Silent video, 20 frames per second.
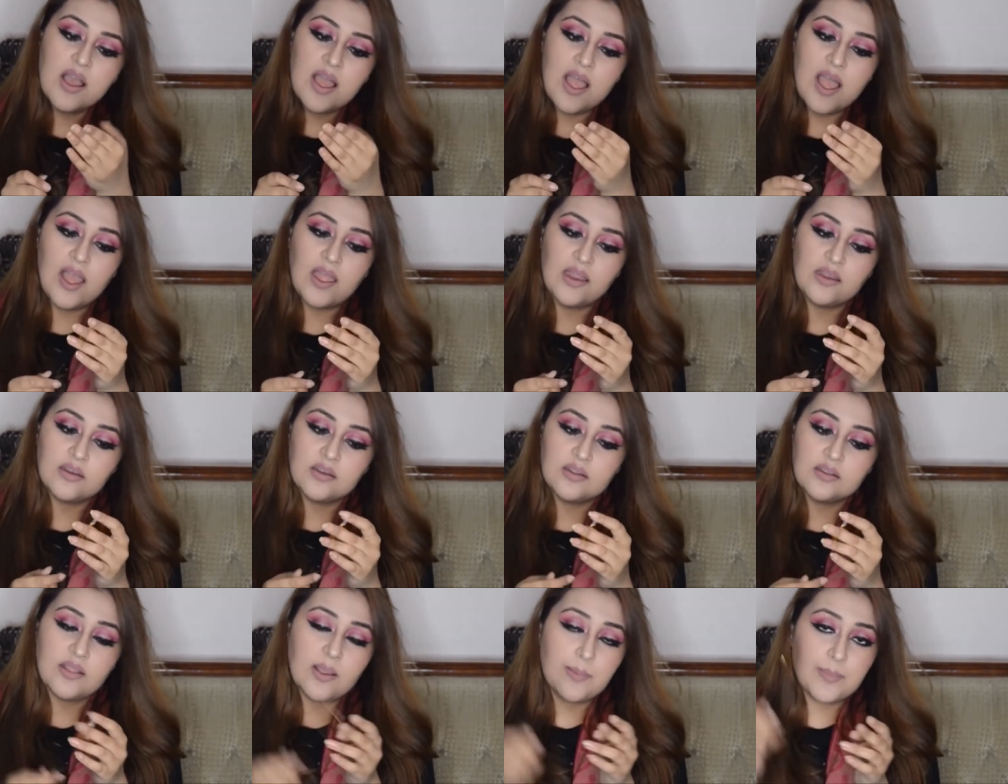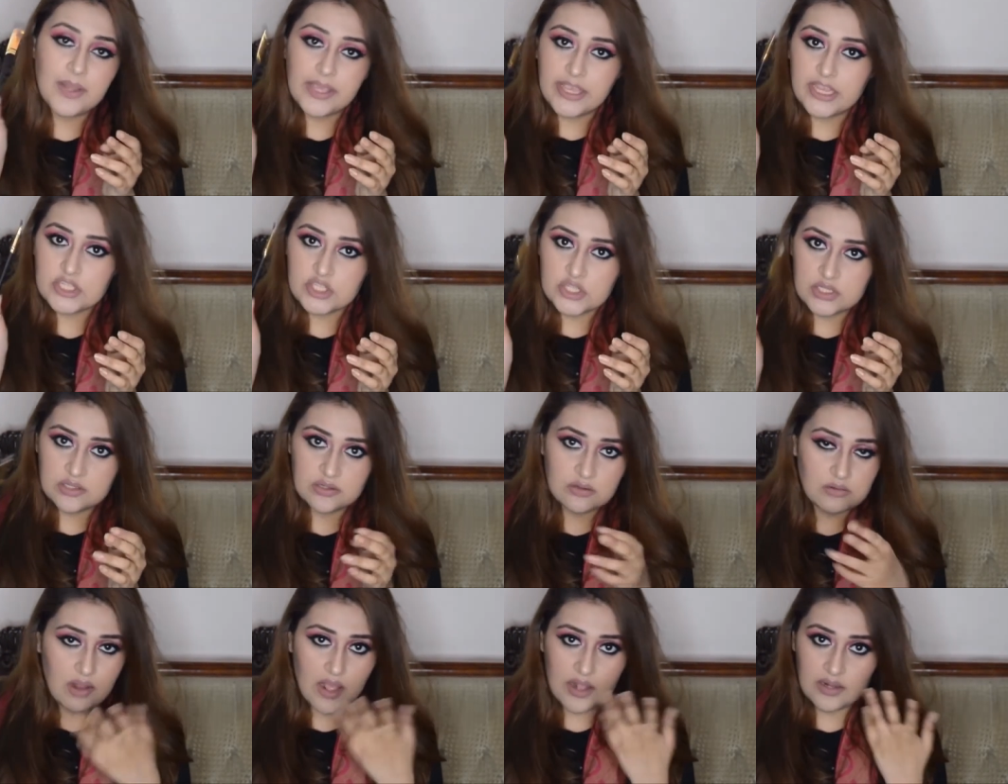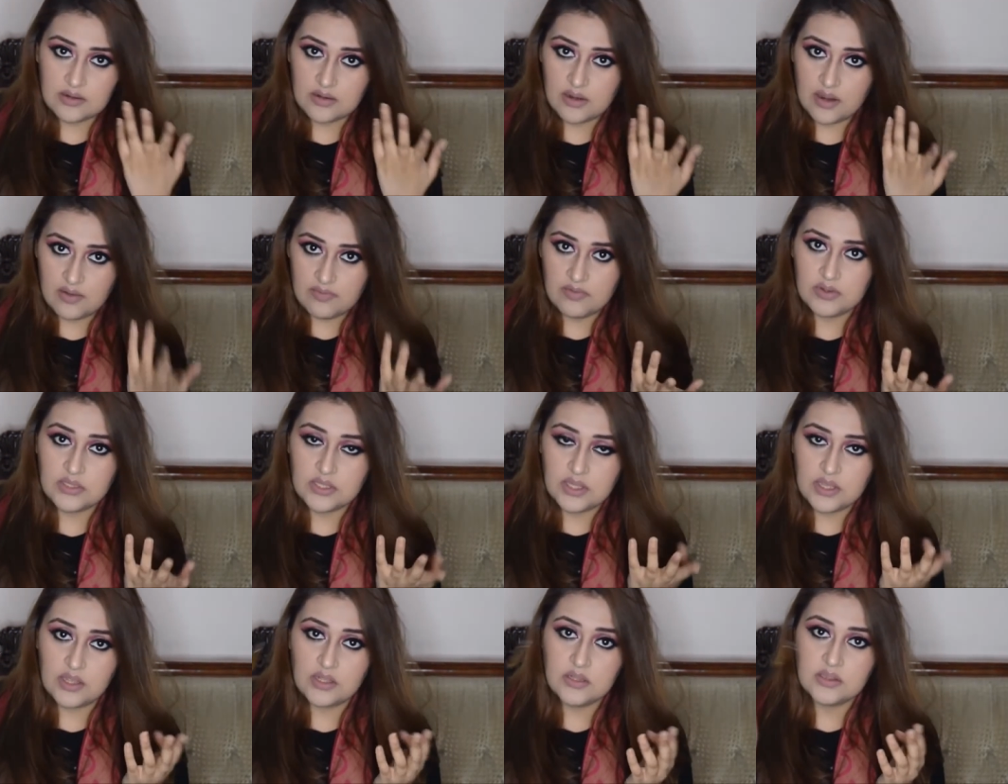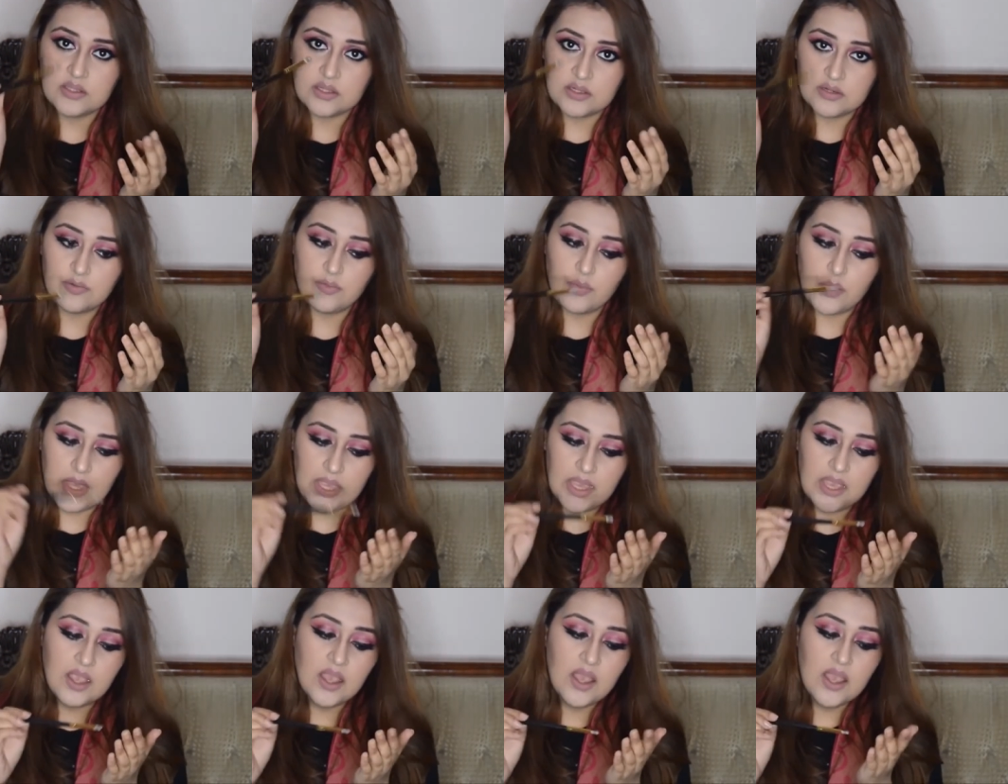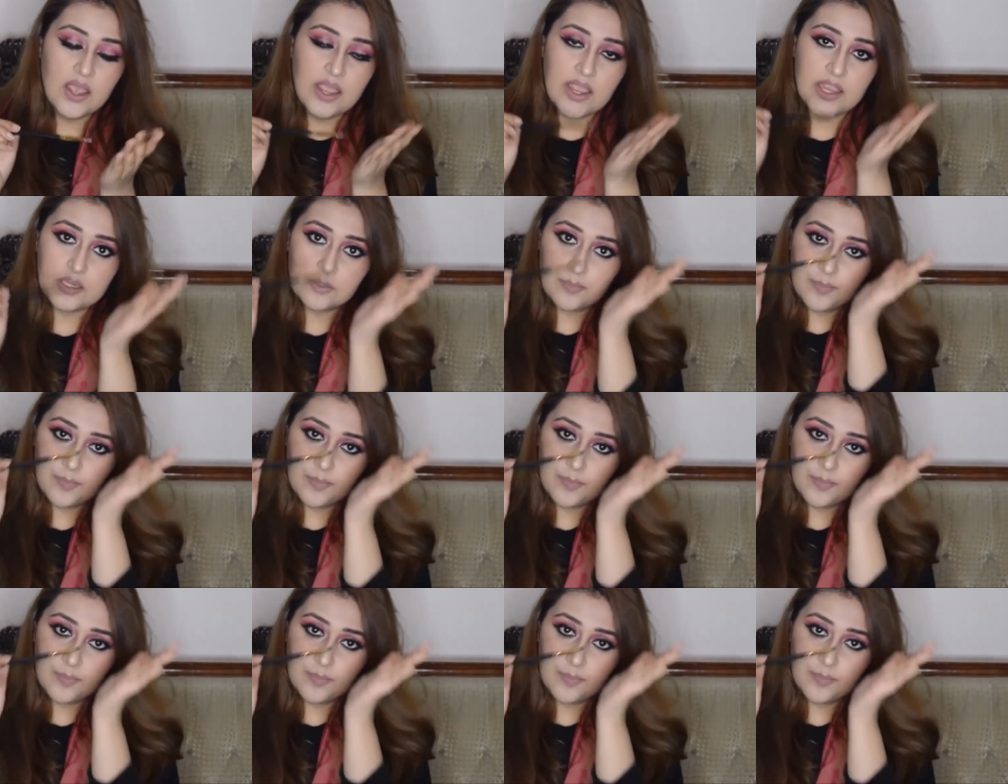And the application and everything, the way it